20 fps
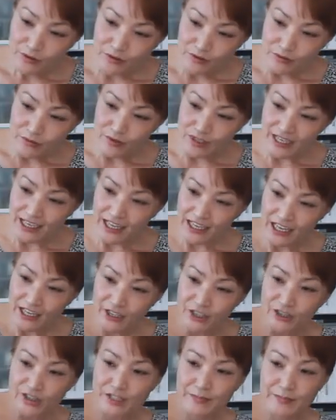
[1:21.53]
we're gonna
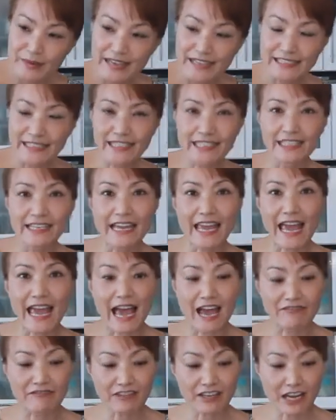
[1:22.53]
use basically
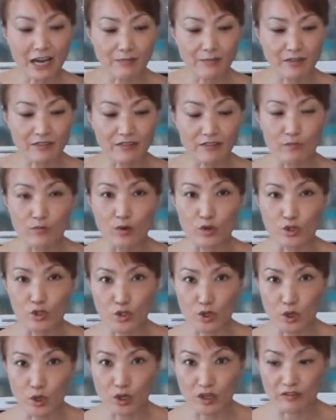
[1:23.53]
half cup of a
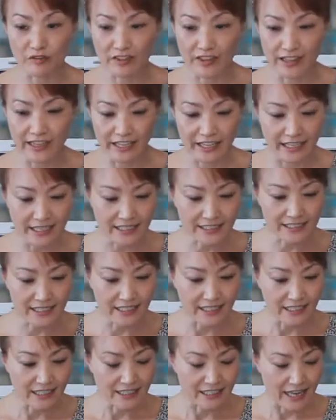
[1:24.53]
majority of things
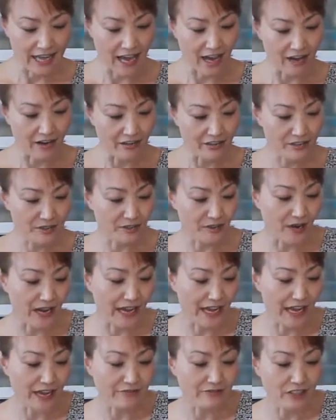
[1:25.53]
now. So I
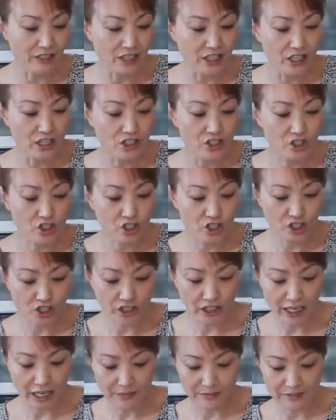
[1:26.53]
have 2
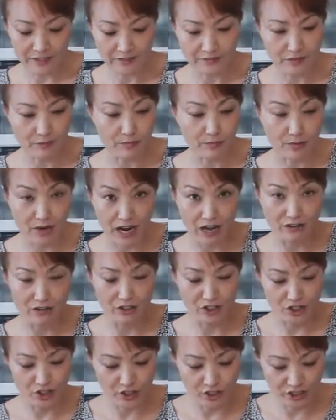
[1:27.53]
cups of brown
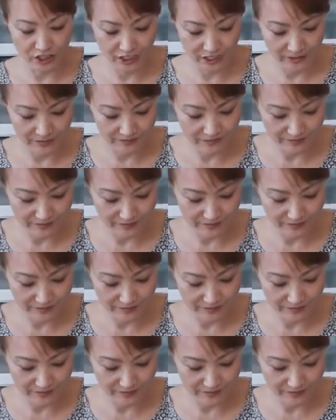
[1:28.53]
sugar